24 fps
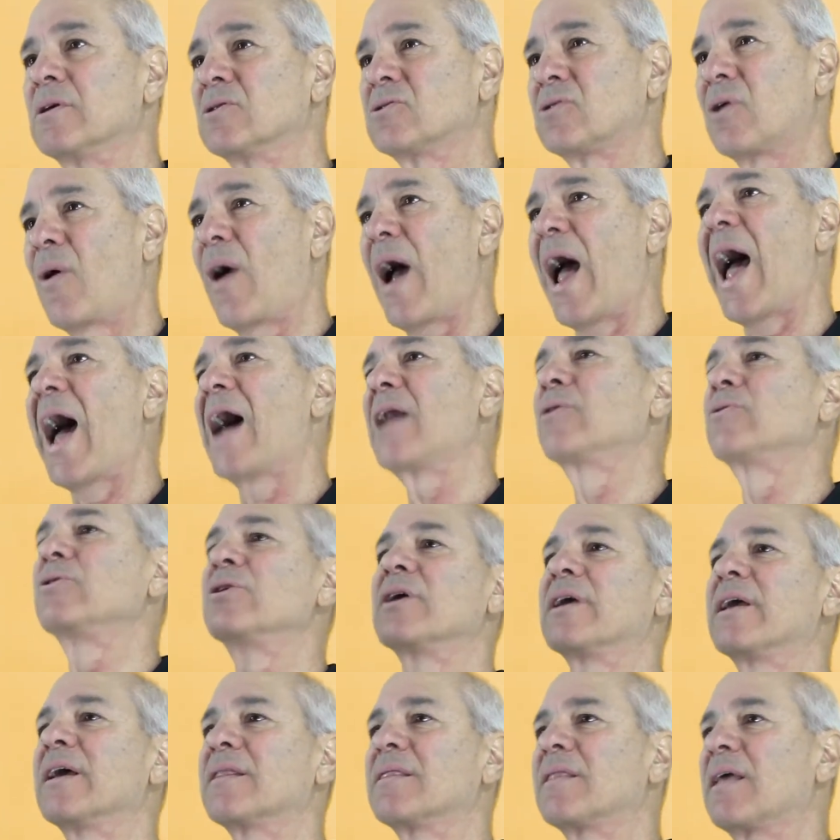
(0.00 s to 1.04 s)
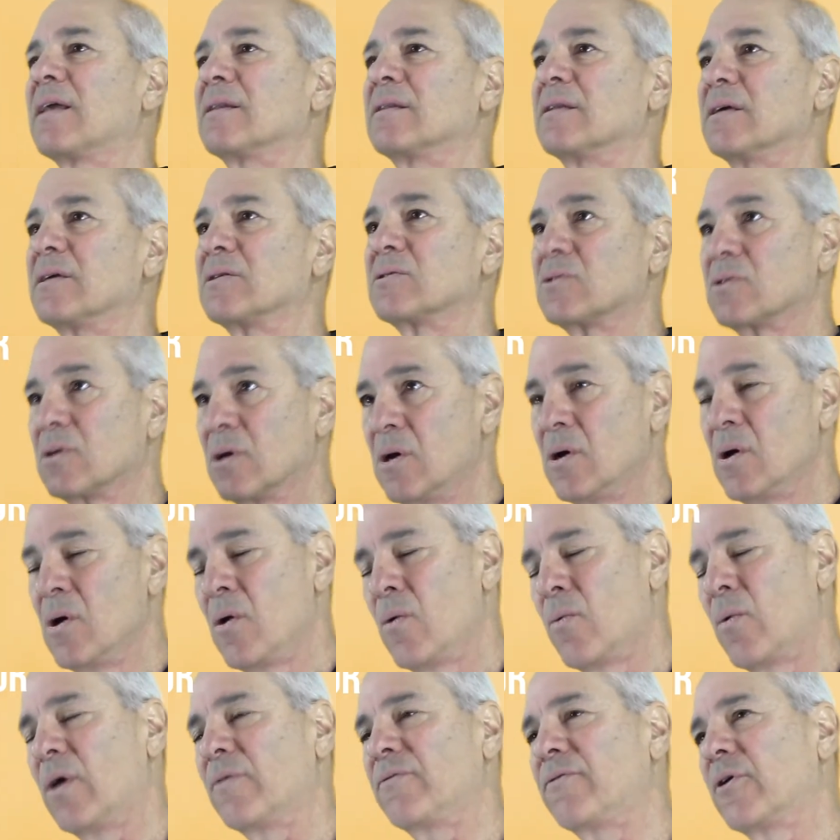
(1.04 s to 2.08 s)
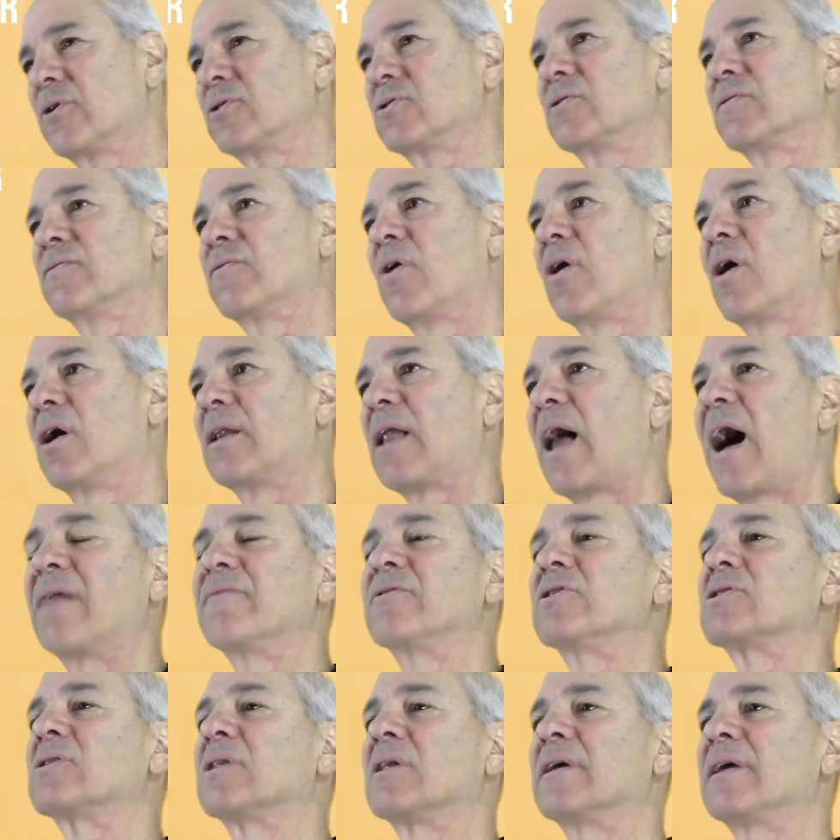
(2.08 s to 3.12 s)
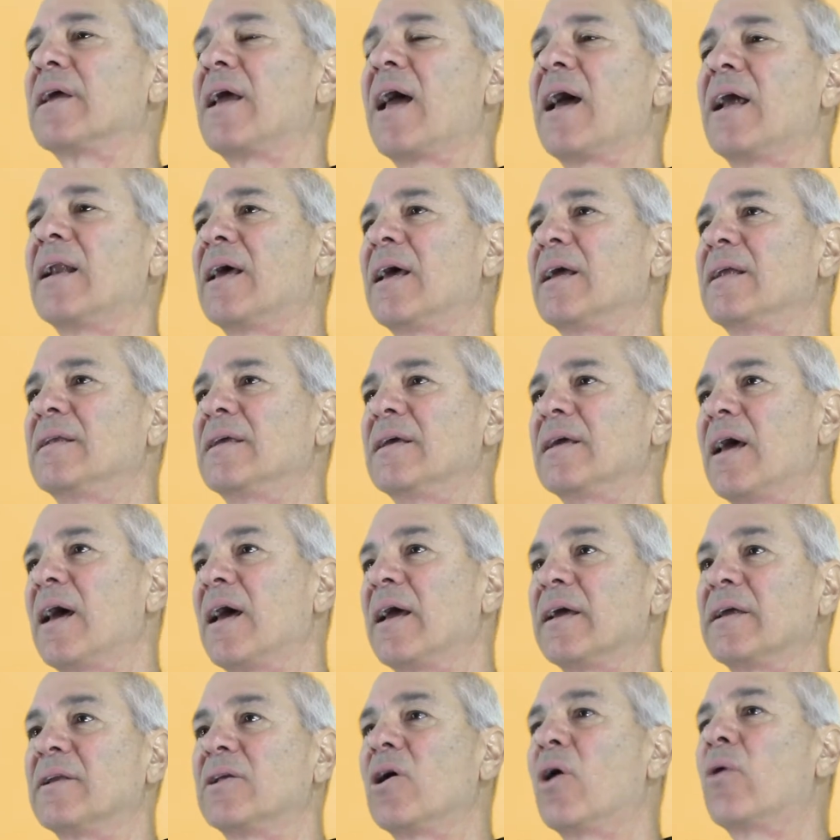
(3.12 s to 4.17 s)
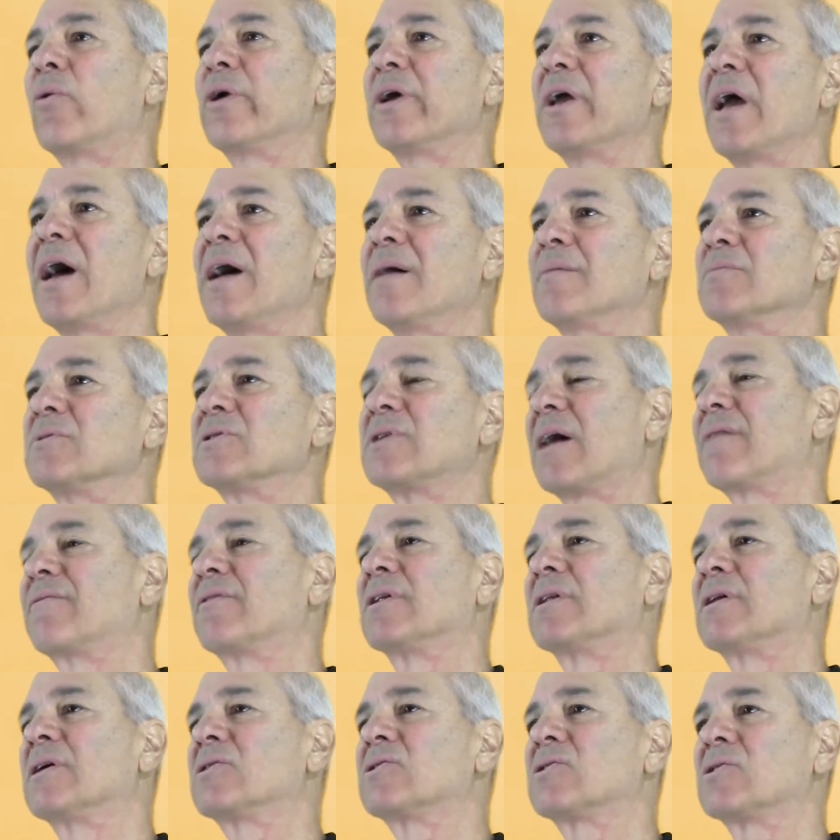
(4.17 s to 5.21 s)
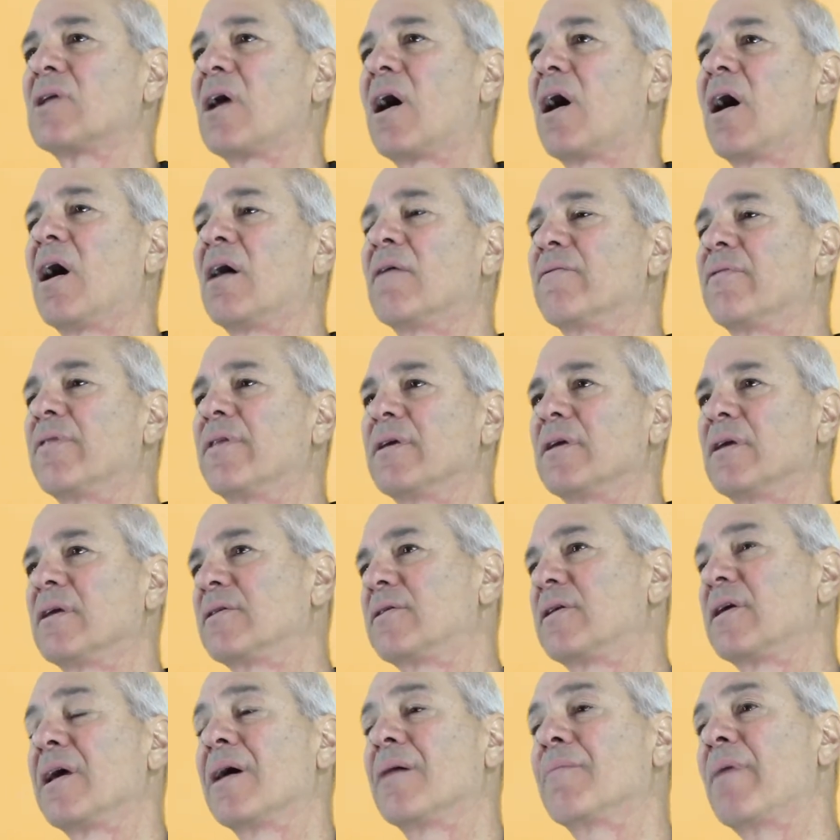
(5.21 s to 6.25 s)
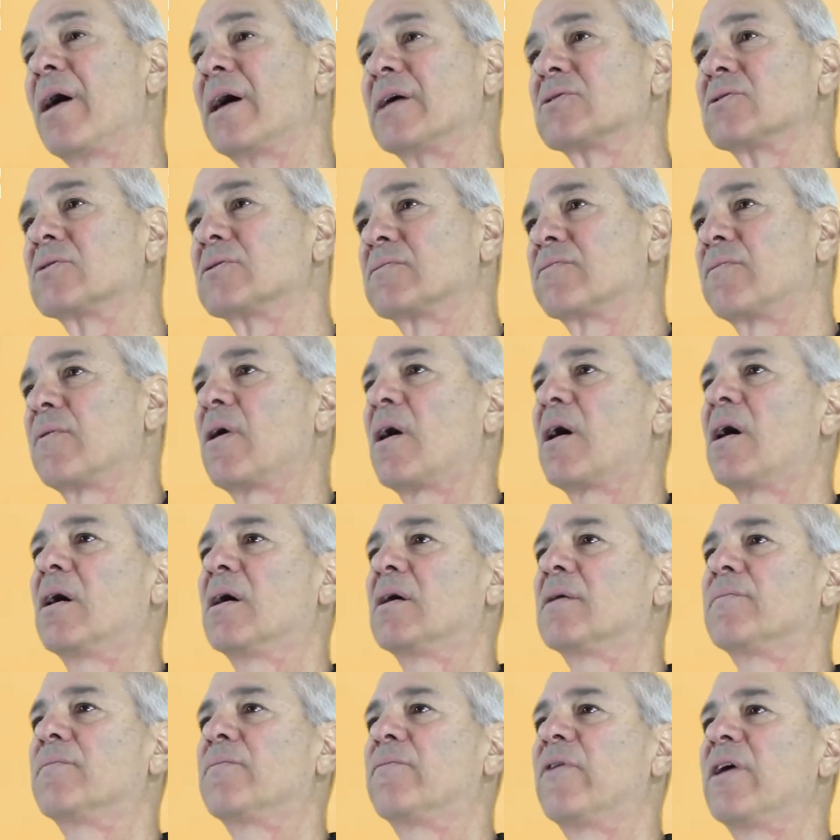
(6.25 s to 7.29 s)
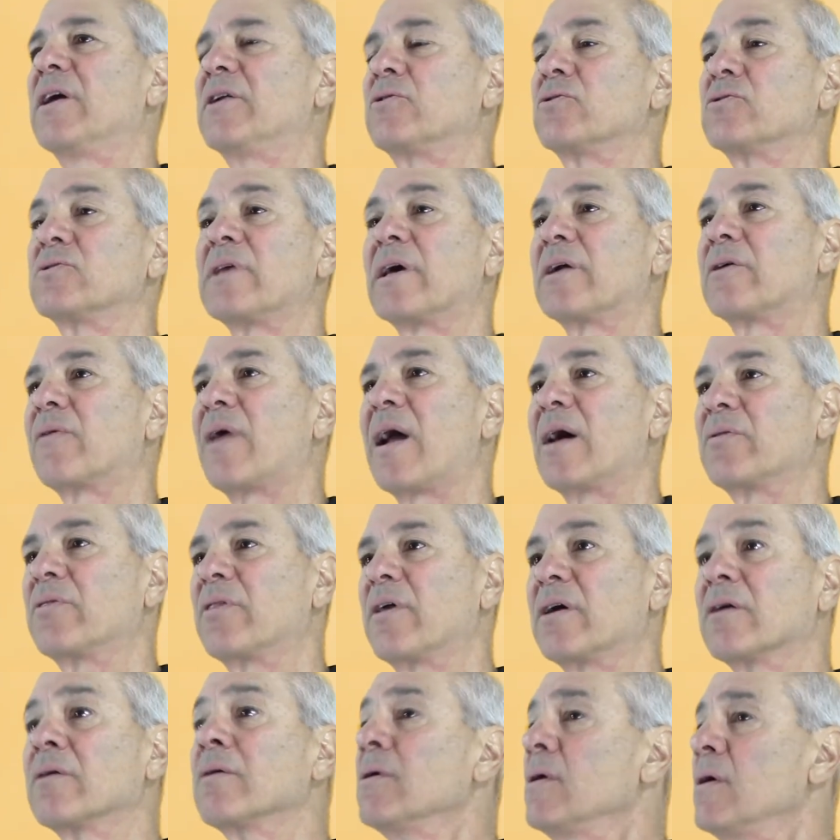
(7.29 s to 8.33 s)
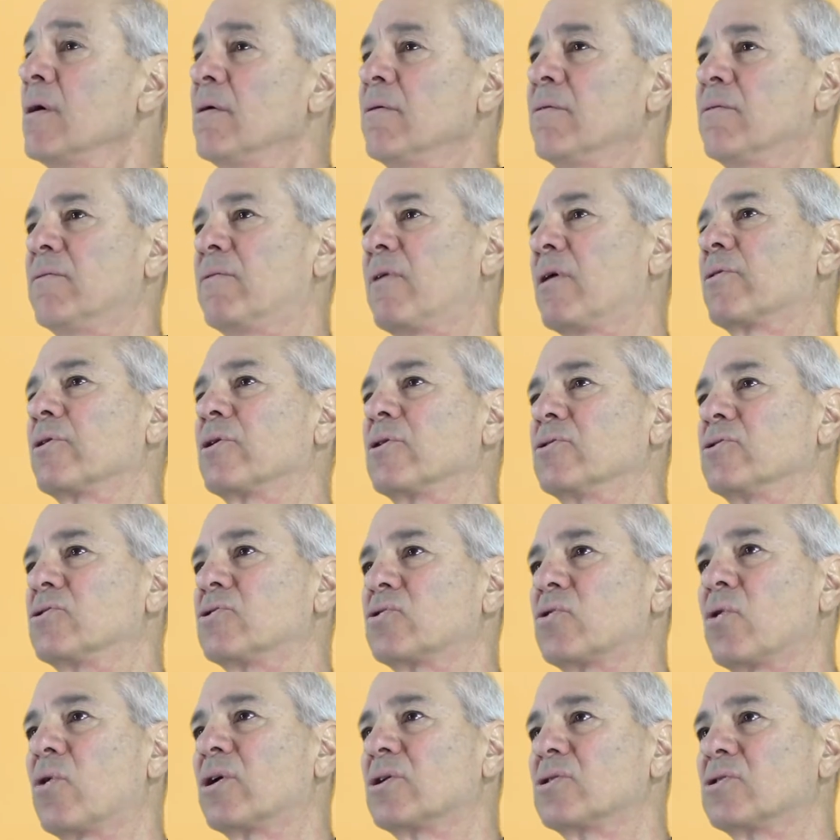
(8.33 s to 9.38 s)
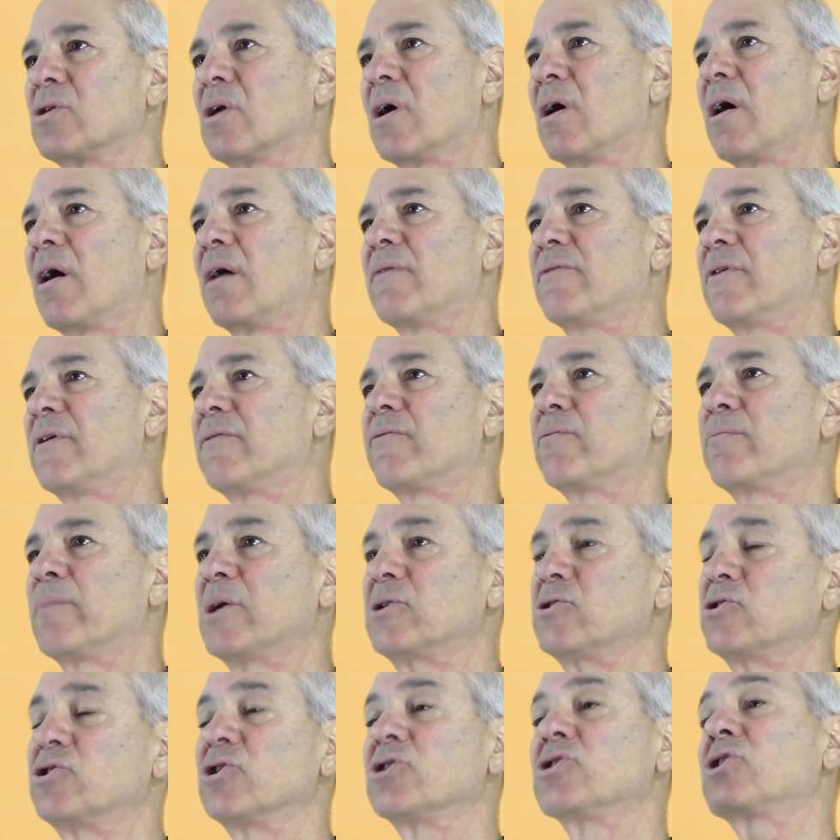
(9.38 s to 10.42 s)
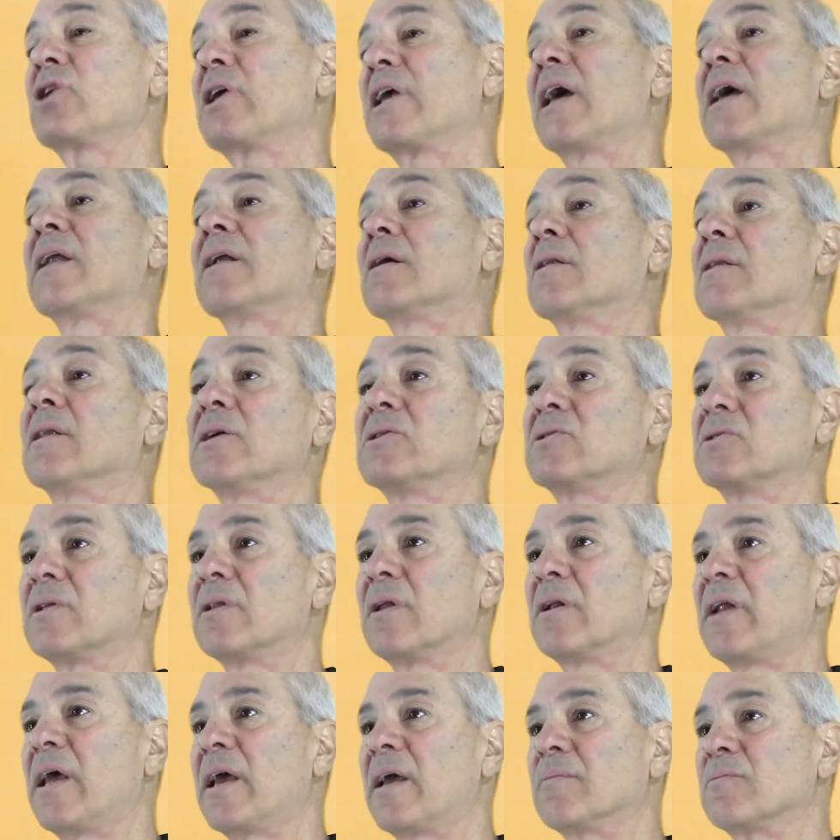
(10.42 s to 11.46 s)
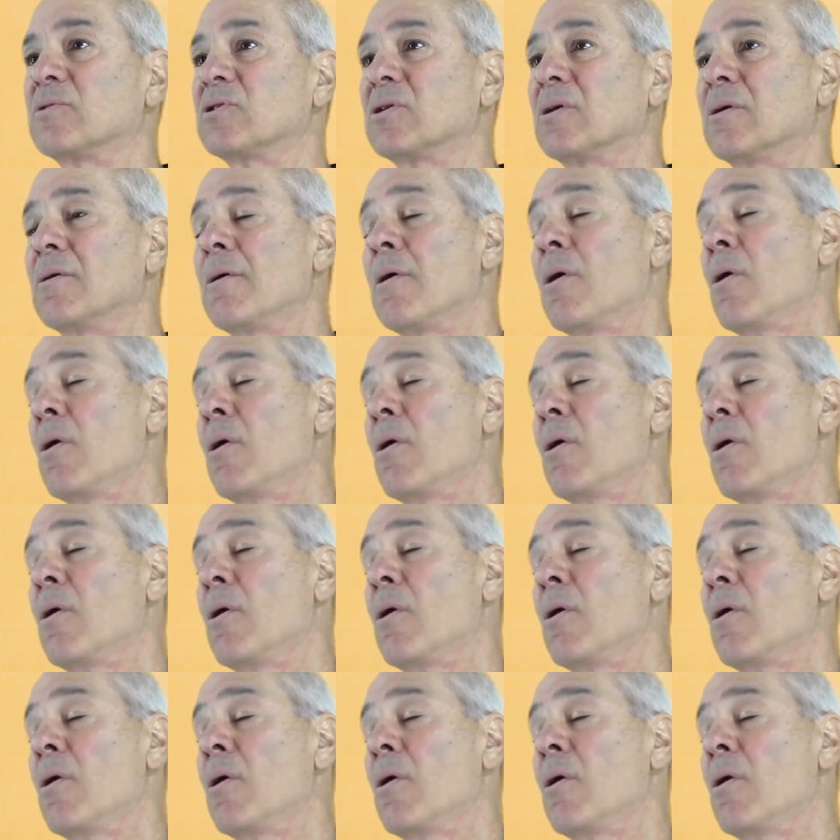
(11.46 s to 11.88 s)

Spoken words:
So how do you get that list? Well, first of all, obviously NADA and the OEMs have a list of the DMS vendors that are out there. Very good source of information just to get a list of the names.